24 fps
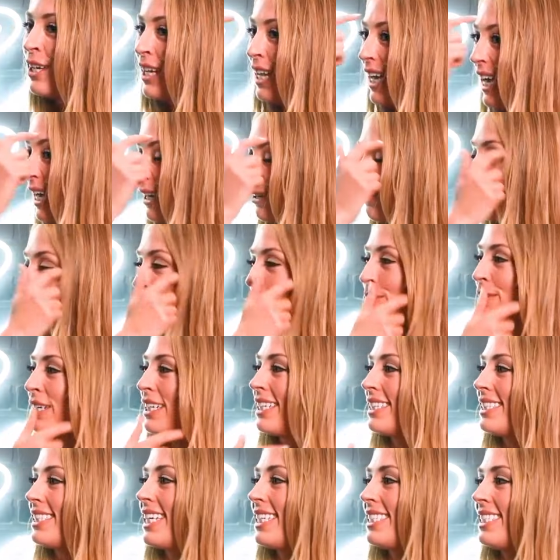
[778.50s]
I remember
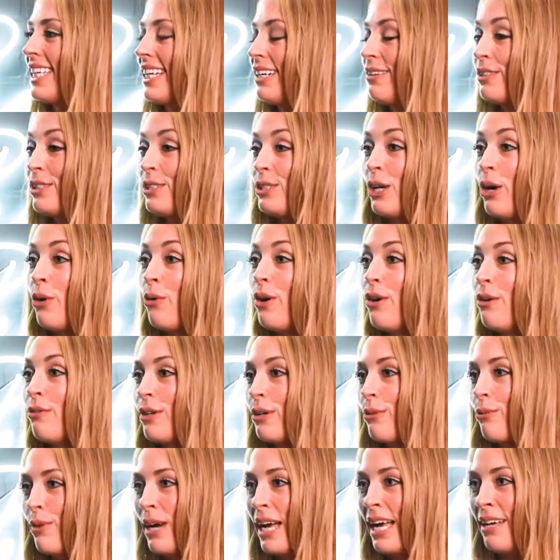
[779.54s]
because I said I was so
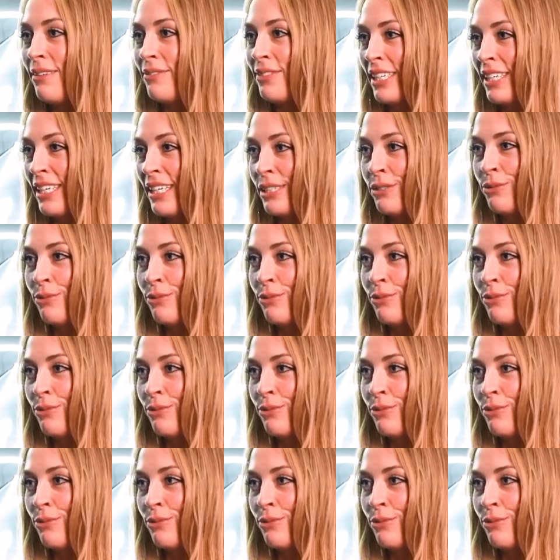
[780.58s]
overwhelmed and I was